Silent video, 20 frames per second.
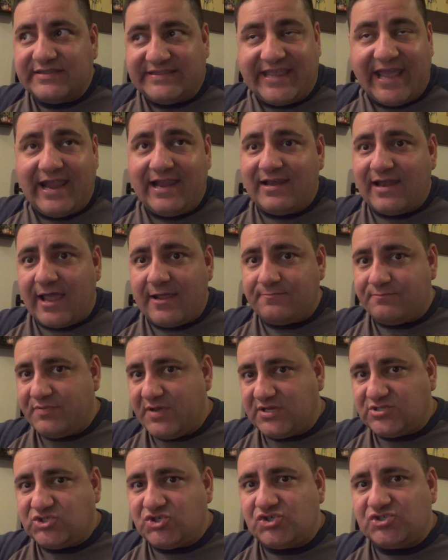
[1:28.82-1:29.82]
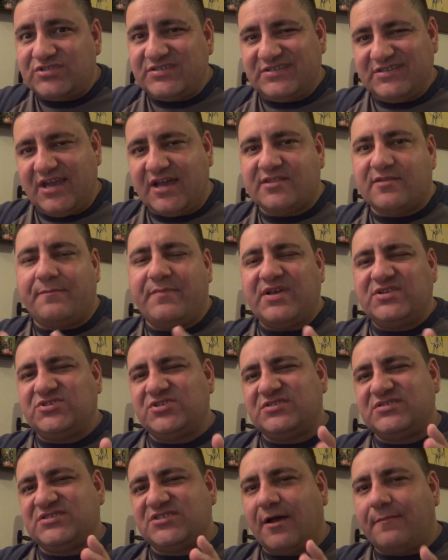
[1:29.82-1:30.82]
daylight pictures, yeah,
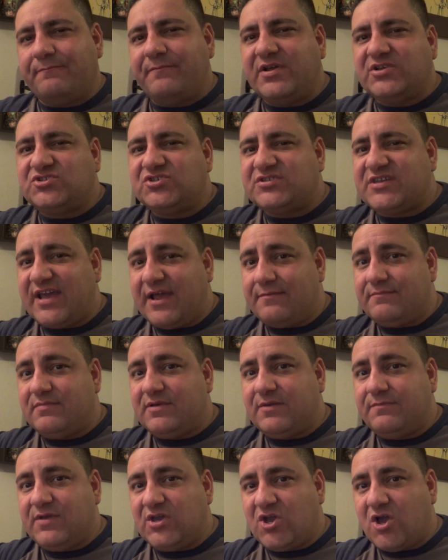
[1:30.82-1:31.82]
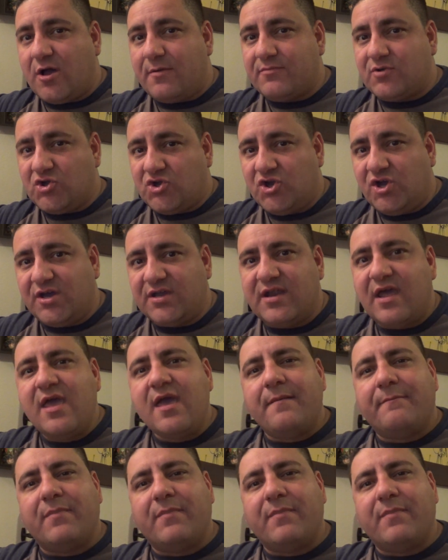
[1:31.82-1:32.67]
some pictures can become good,